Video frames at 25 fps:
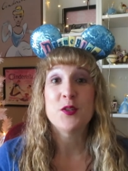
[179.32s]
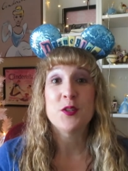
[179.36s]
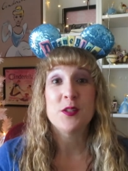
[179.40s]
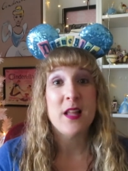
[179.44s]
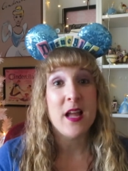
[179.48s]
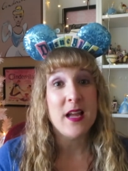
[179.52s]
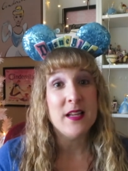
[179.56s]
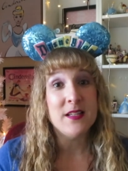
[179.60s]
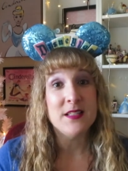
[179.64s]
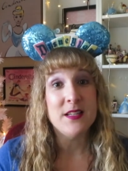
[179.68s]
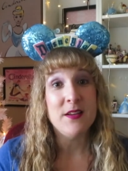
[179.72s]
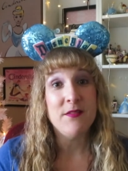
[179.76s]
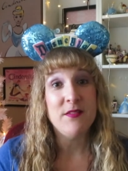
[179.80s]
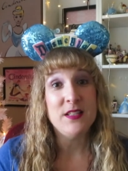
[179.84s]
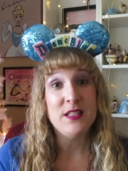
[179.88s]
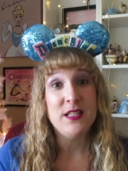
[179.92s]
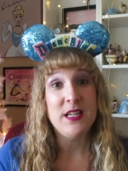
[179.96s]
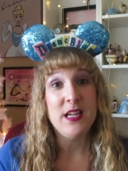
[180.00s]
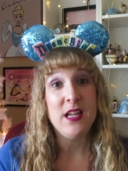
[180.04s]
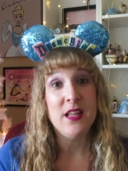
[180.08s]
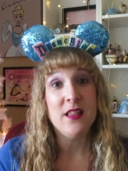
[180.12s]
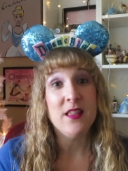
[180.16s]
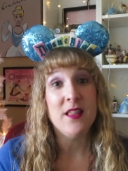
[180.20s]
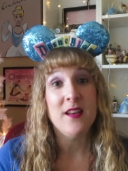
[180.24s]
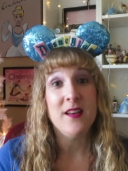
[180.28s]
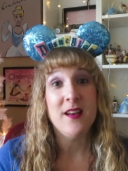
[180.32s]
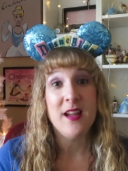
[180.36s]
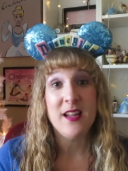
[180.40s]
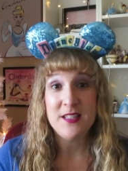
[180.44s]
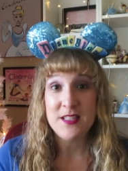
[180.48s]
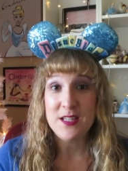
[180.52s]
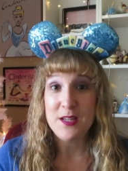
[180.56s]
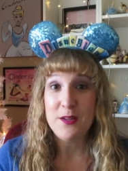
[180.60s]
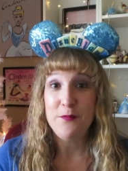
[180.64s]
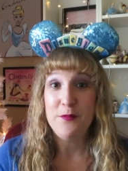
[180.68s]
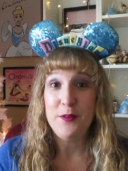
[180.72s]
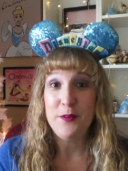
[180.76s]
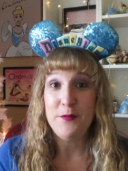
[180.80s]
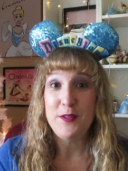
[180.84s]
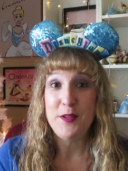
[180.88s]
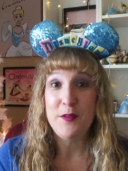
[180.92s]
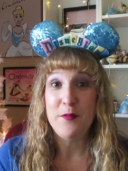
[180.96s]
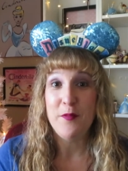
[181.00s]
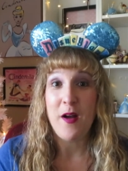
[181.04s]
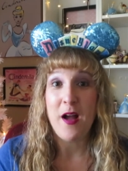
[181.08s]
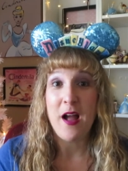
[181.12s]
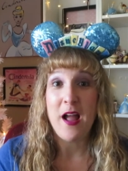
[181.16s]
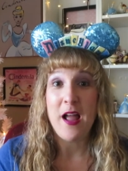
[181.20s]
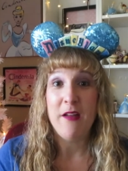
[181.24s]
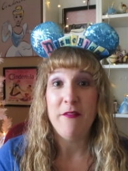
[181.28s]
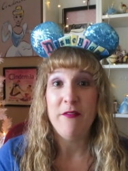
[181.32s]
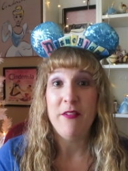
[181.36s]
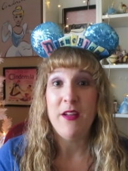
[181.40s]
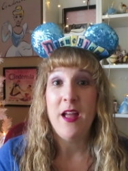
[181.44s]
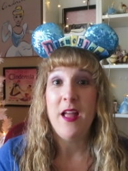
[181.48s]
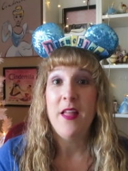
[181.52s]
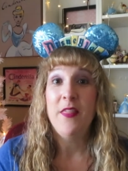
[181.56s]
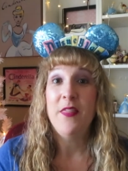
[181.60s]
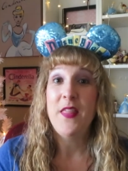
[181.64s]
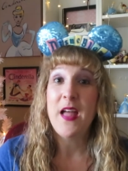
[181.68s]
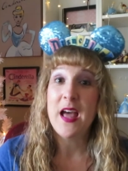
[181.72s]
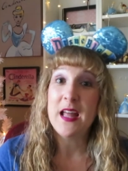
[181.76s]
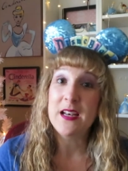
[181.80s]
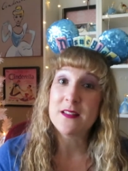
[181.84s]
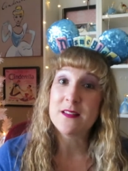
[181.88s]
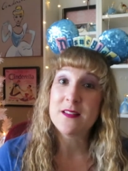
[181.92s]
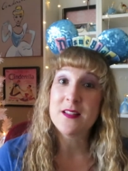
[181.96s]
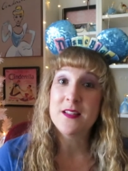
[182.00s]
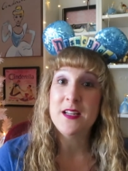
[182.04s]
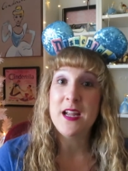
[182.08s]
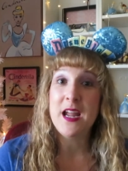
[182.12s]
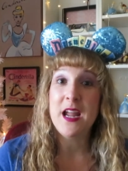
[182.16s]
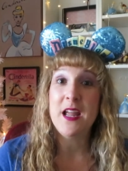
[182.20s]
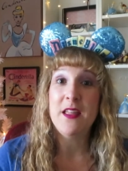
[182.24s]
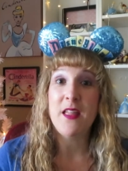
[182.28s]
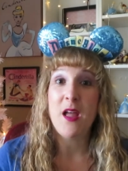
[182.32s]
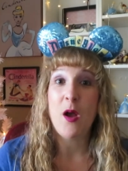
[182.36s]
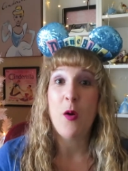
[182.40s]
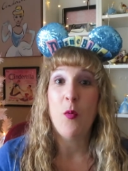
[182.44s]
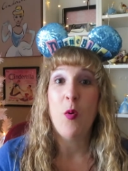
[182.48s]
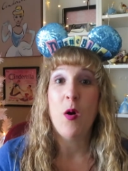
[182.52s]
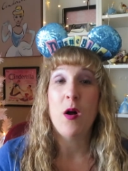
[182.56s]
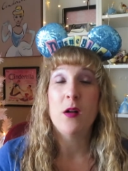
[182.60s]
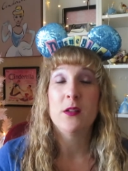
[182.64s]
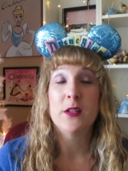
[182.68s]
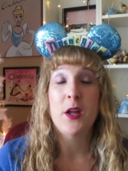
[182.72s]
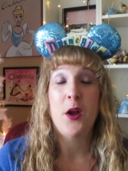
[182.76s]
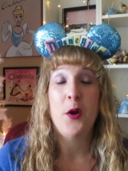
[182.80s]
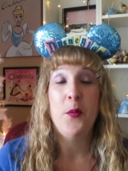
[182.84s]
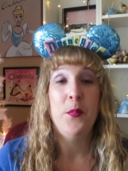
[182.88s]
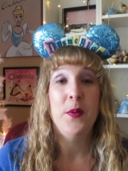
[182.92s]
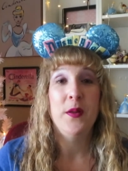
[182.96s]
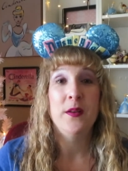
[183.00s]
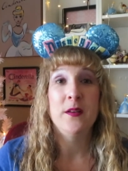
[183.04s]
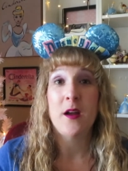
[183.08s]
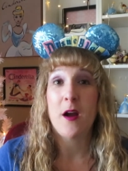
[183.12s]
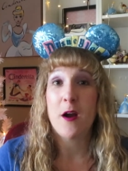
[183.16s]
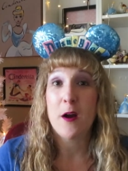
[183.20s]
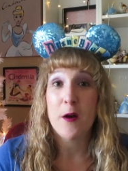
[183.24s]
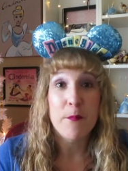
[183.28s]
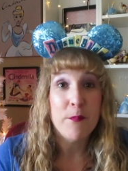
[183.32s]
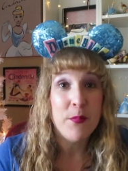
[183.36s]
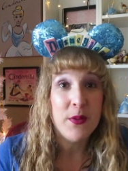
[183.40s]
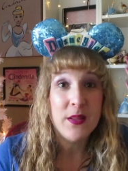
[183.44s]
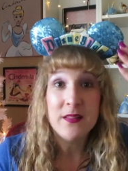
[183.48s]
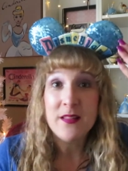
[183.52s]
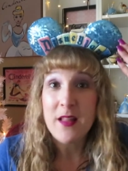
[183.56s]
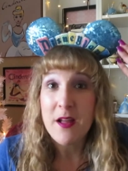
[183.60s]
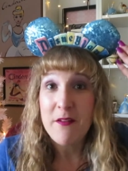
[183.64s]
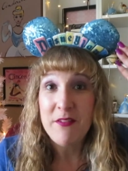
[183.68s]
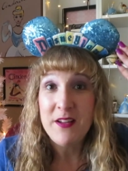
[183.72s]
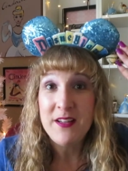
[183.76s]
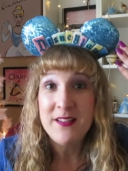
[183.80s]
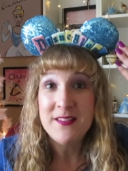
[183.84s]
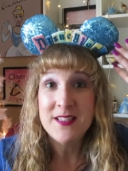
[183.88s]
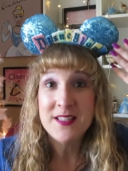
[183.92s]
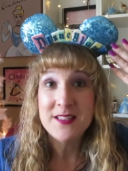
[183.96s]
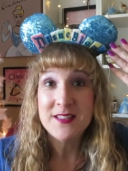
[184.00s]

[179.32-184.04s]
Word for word: July seventeenth, nineteen fifty-five, that is the day that Walt opened our beloved